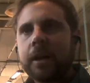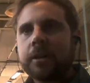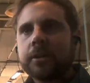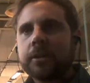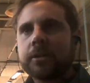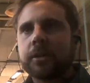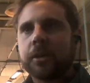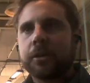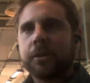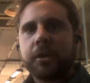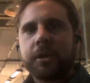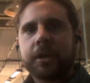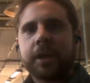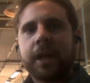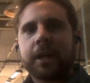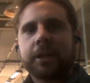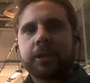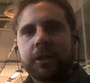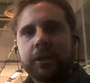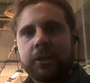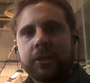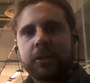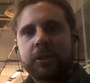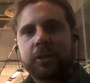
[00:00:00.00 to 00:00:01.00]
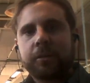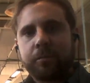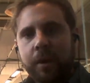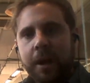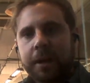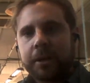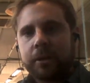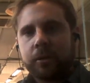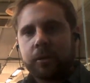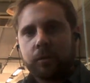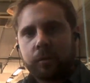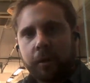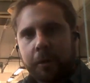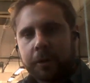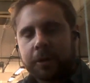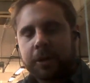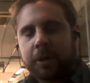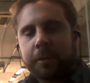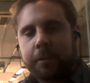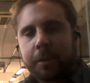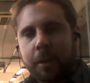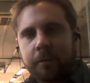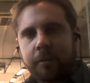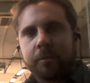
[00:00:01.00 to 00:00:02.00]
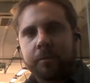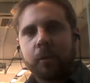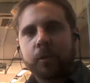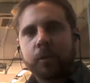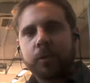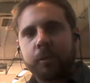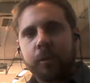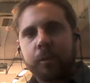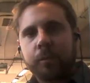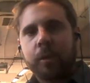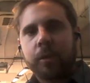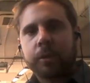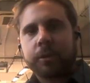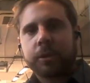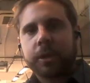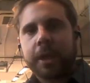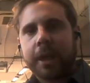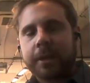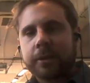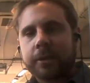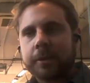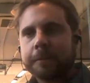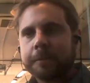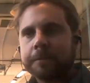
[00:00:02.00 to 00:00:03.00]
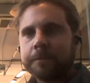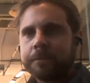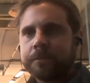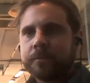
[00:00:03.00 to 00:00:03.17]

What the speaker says: So you can actually spread your ownership over multiple projects.